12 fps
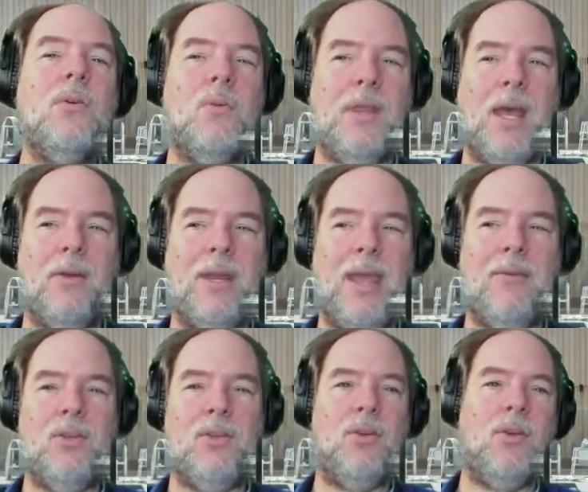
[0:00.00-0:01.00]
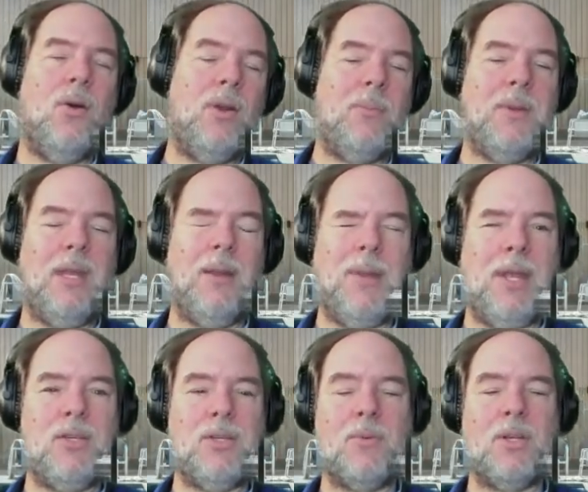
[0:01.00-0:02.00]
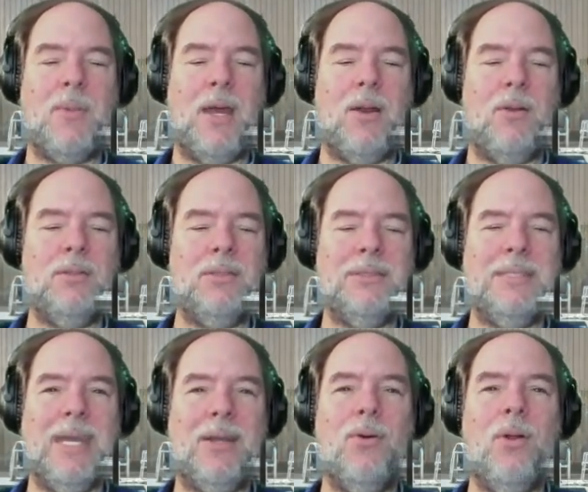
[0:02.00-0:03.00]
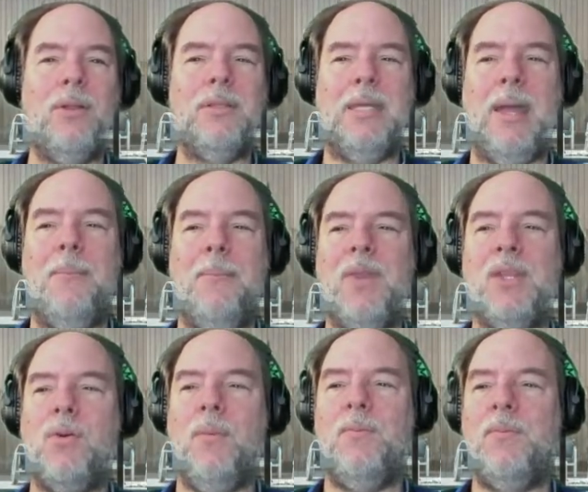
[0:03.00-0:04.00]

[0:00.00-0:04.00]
without having to go and update a page object model. Isn't that cool? Yeah, it's cool.